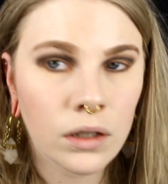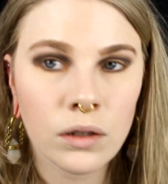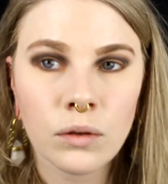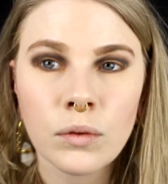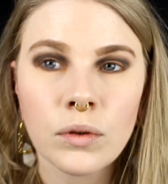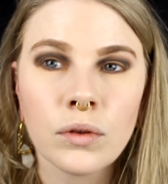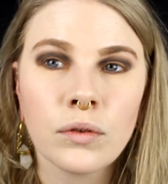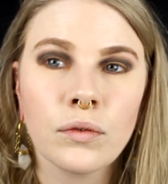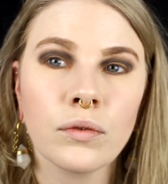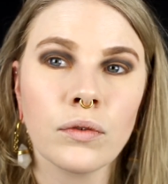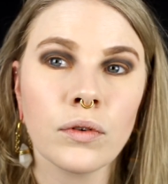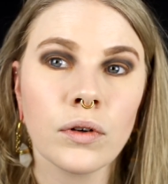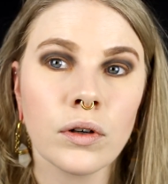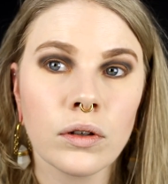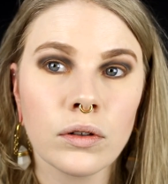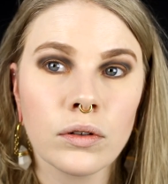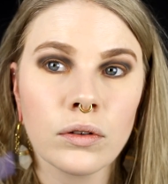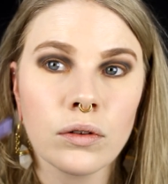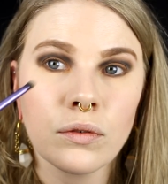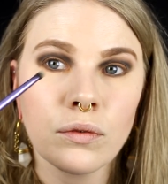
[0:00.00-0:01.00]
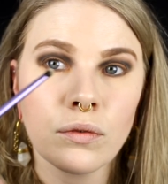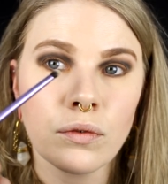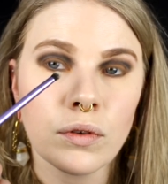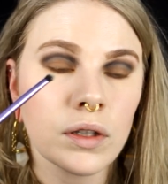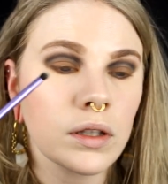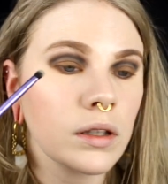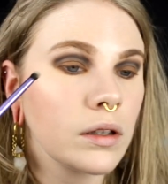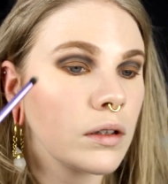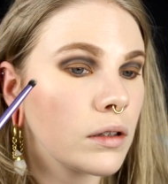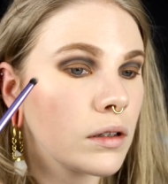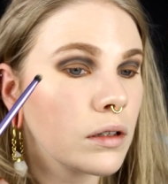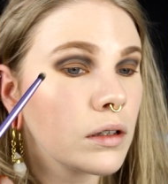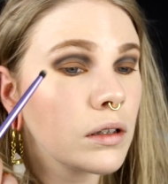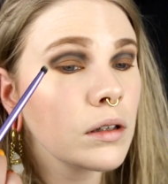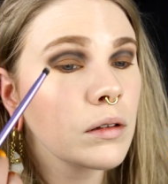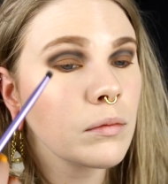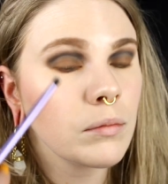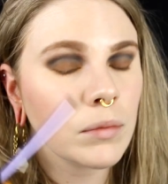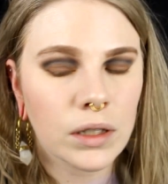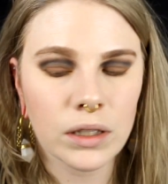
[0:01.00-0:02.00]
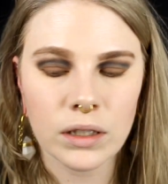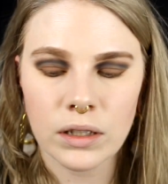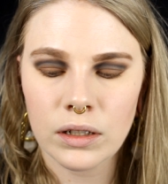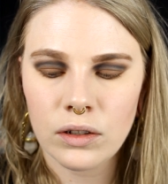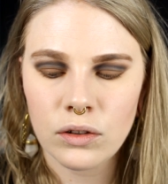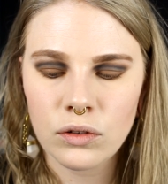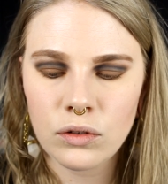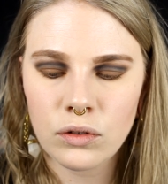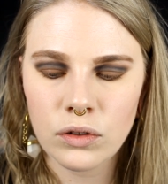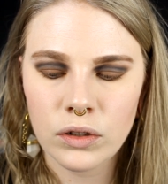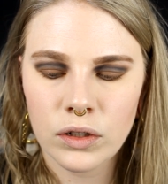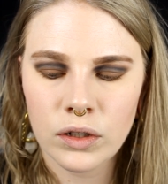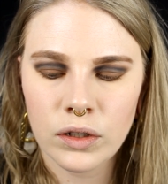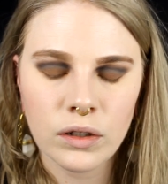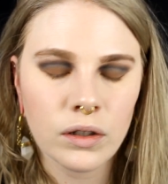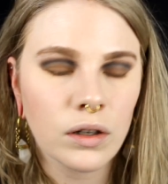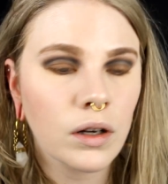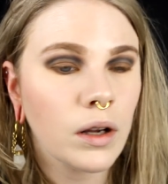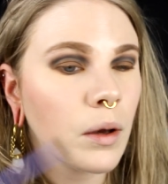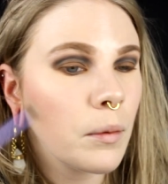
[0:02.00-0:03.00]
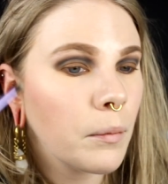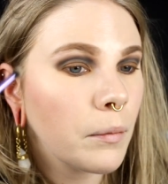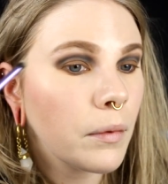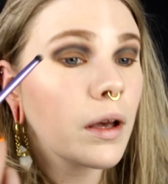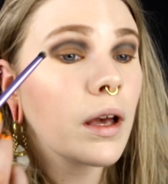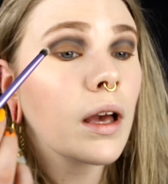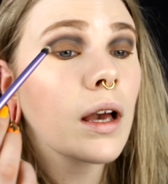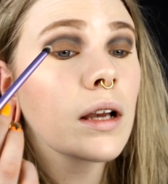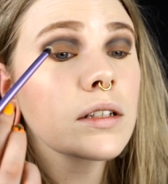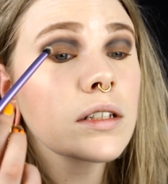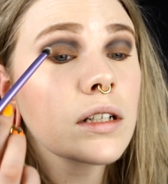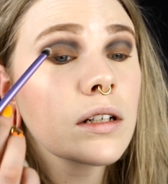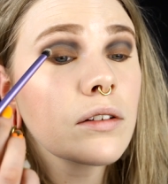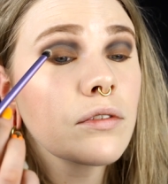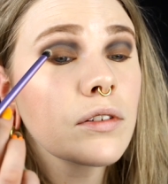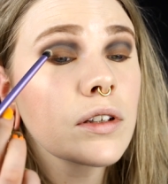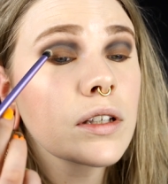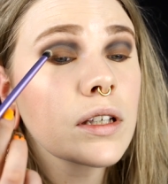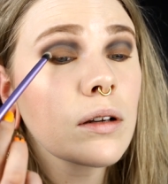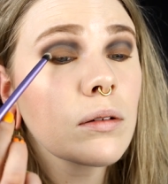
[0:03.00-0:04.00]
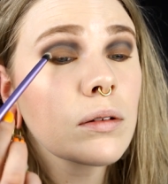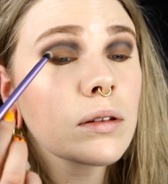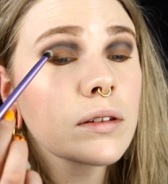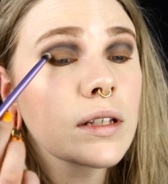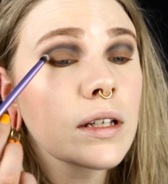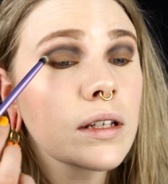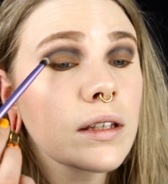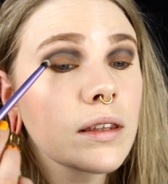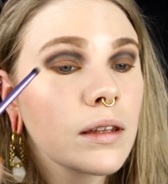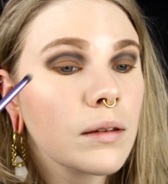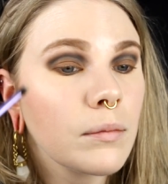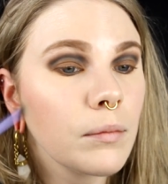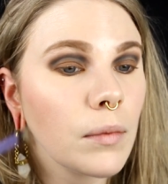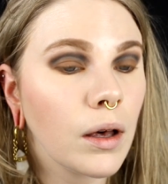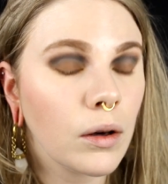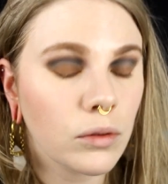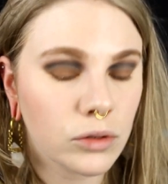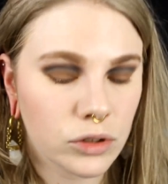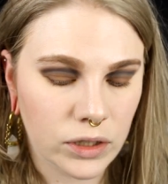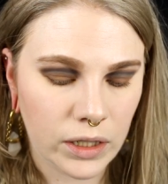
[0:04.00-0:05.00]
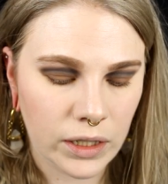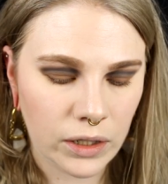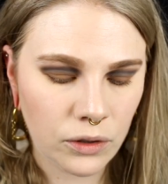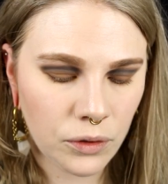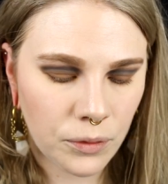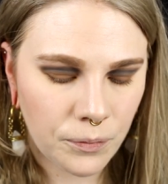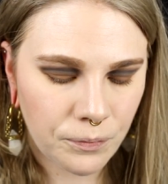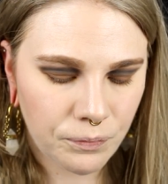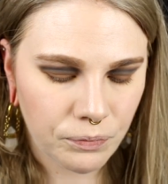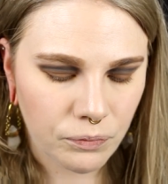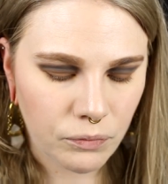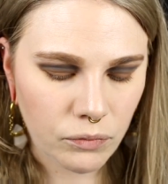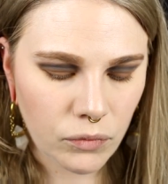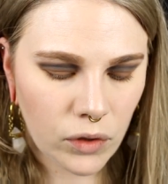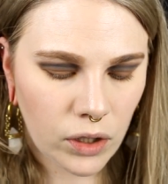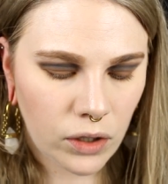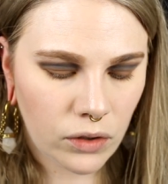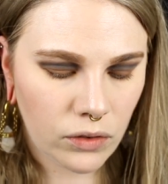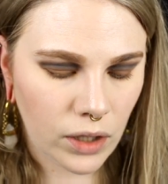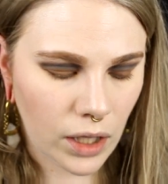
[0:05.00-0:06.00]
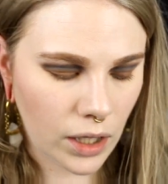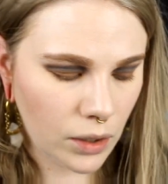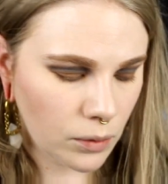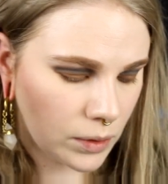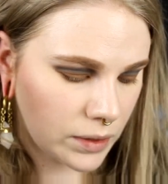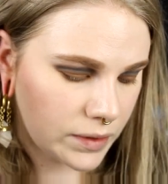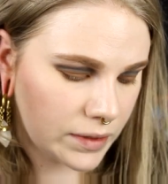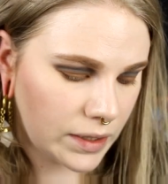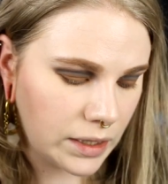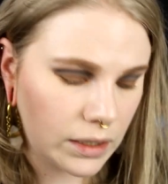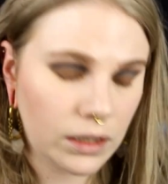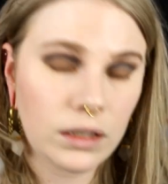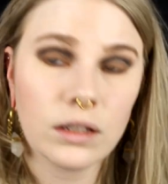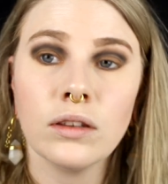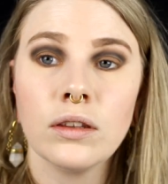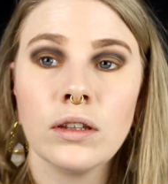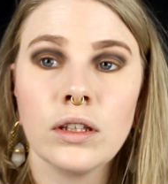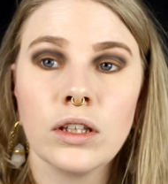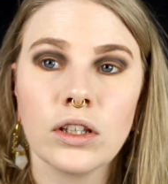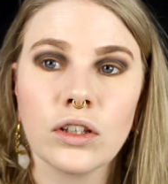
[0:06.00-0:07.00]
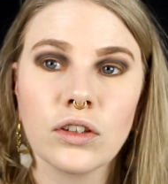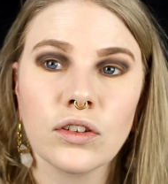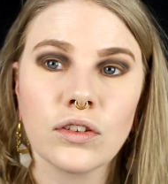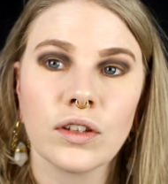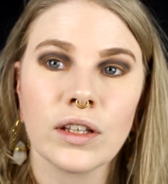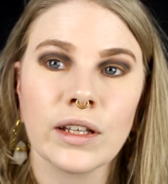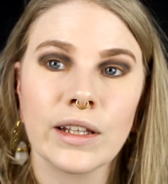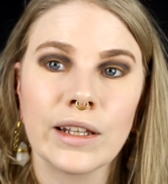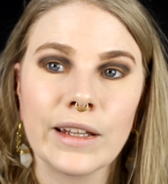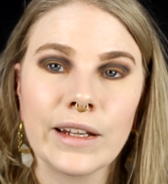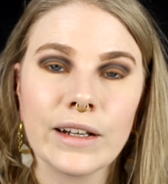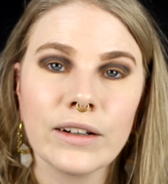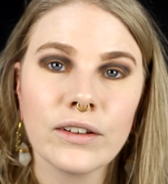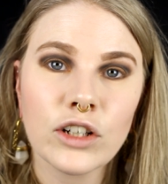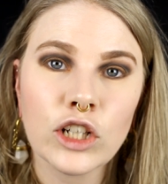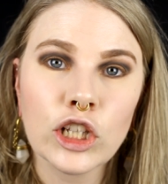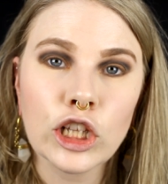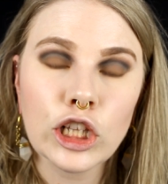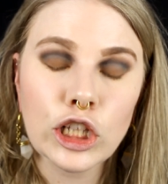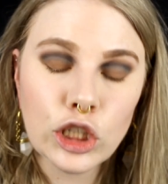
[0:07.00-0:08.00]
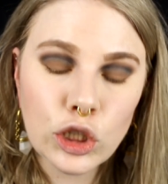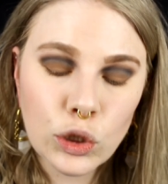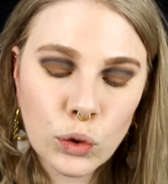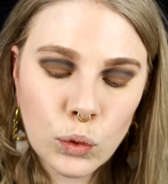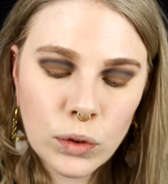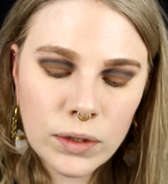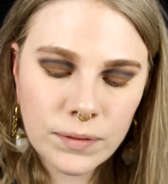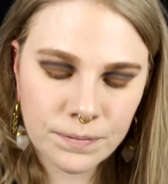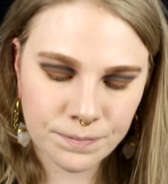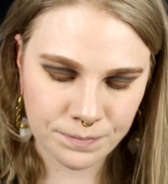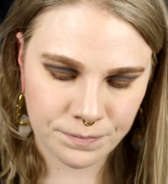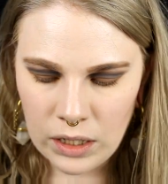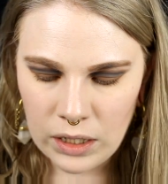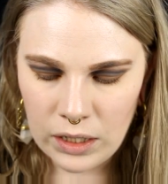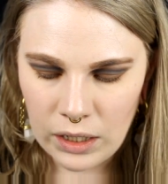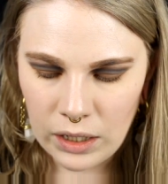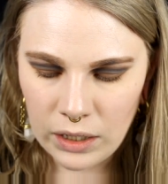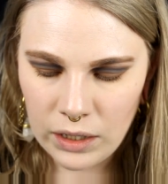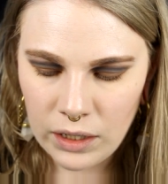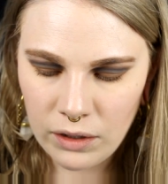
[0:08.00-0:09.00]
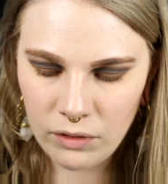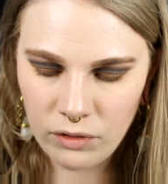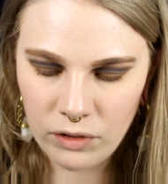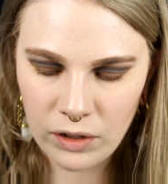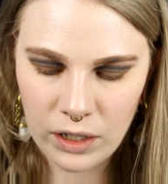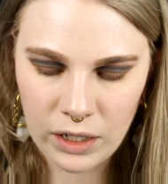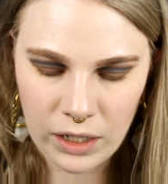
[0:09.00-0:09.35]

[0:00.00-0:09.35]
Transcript: I was first thinking in my inner corner, but I actually think I will take them out here. So I will take NYX Glitter Glue, and I have